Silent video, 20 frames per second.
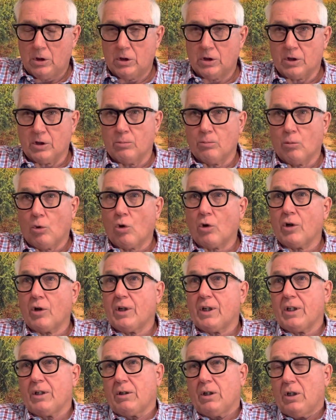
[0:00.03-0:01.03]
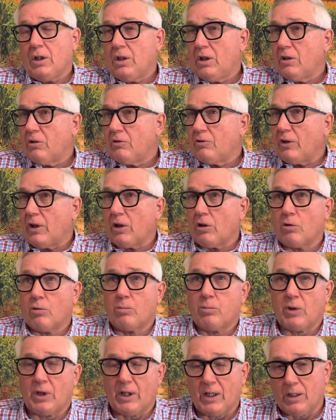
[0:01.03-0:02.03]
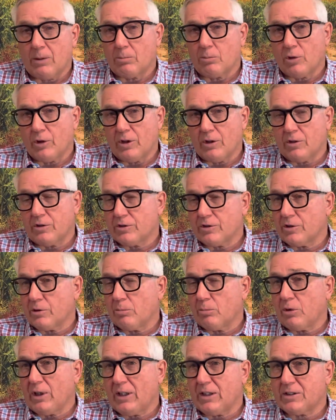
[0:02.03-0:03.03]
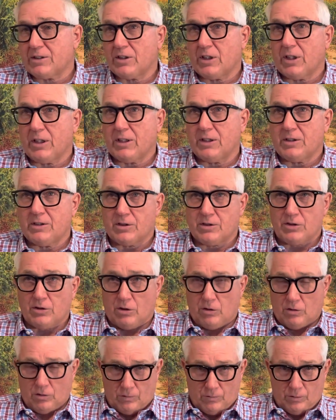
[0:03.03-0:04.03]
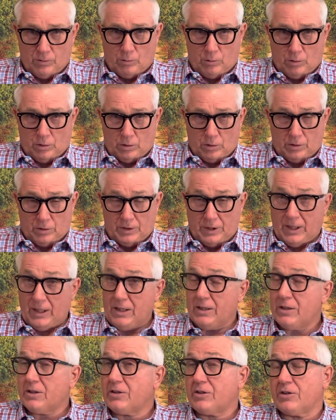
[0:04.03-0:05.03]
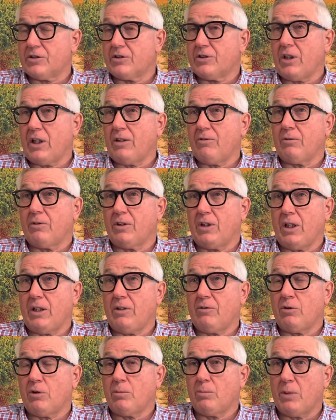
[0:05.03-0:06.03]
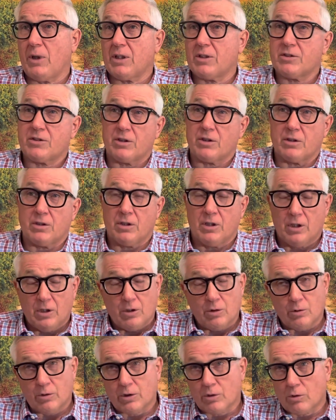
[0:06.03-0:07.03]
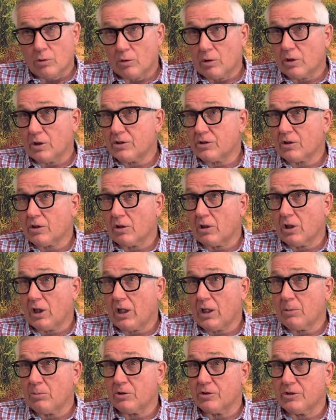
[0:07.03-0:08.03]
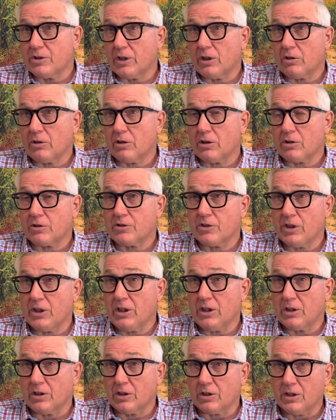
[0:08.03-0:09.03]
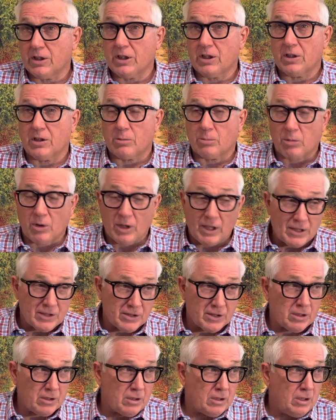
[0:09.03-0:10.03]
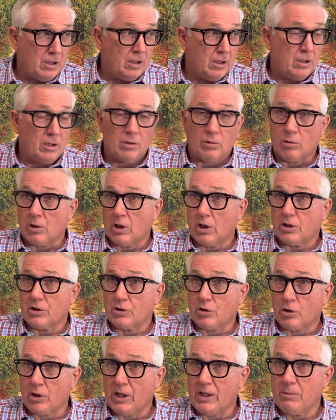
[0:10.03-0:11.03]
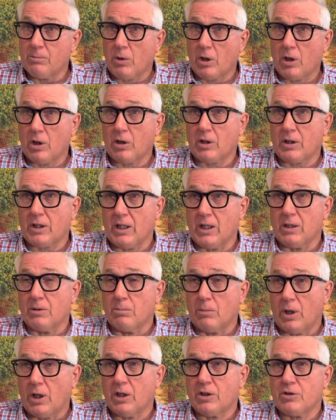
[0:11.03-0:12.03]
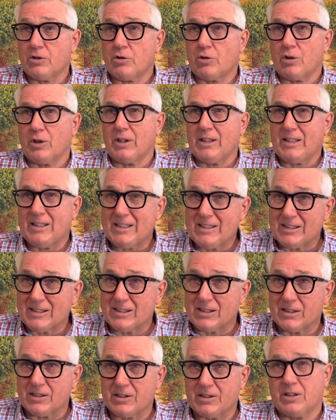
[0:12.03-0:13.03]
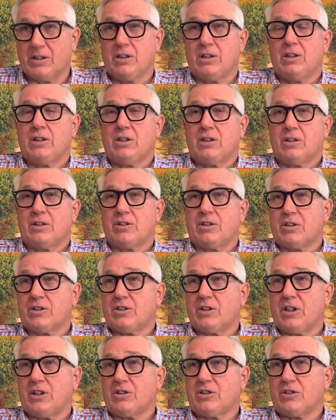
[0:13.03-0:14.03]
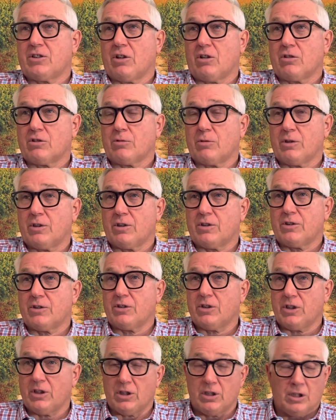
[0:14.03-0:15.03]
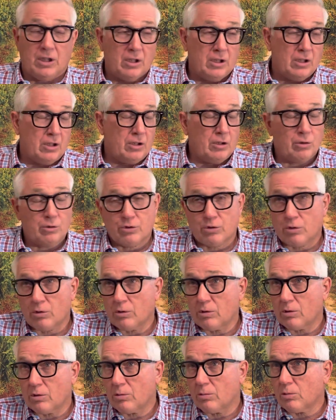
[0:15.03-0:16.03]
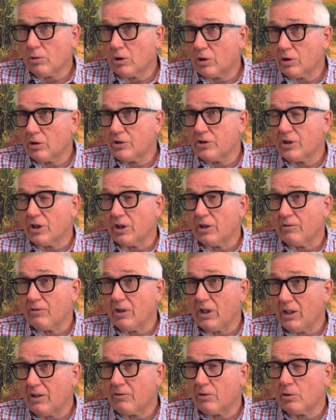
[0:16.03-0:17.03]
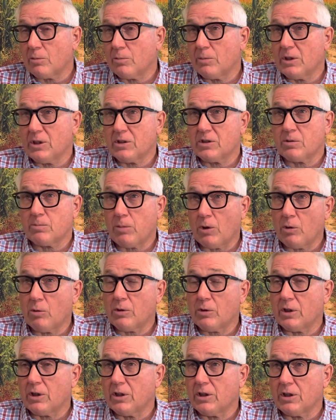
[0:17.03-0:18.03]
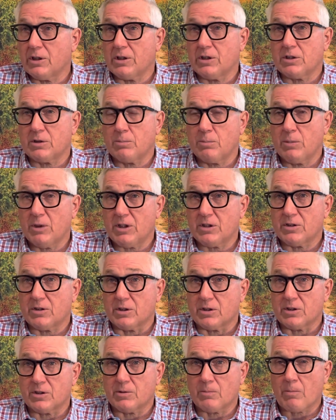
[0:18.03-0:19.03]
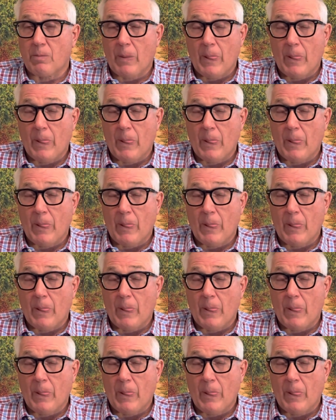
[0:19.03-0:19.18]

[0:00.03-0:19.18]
Good morning, fellow plant breeders and plant scientists all over the world. Hey, this is Dave, David Benson with Cornhusker Hybrids LLC in Lincoln, Nebraska, where our trademark and mantra is success starts with the seed. No truer words have ever been spoken in this business.